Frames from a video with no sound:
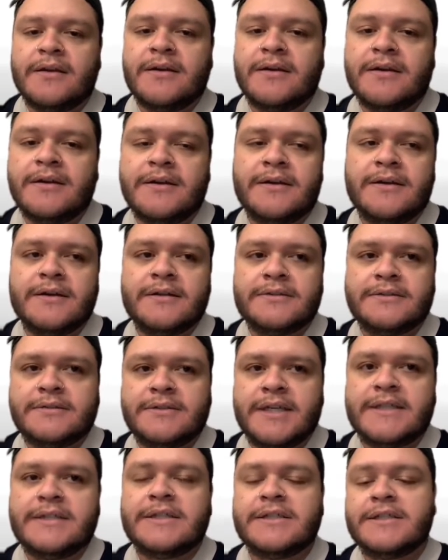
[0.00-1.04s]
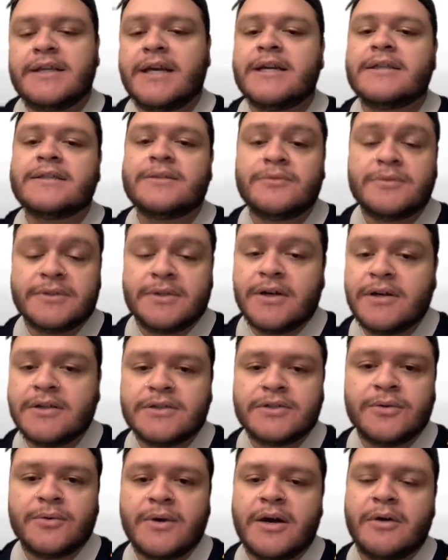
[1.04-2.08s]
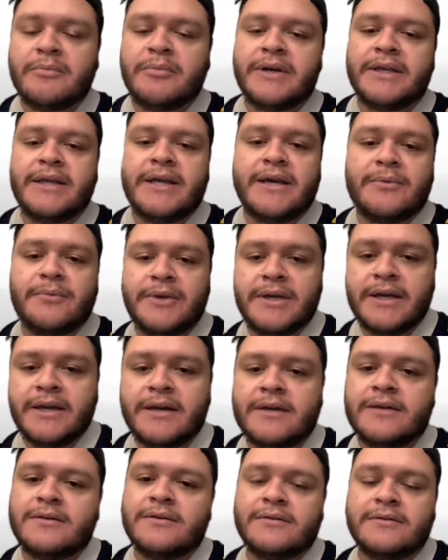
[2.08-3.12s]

uh, J.C. Jackson was also out, but yeah, we had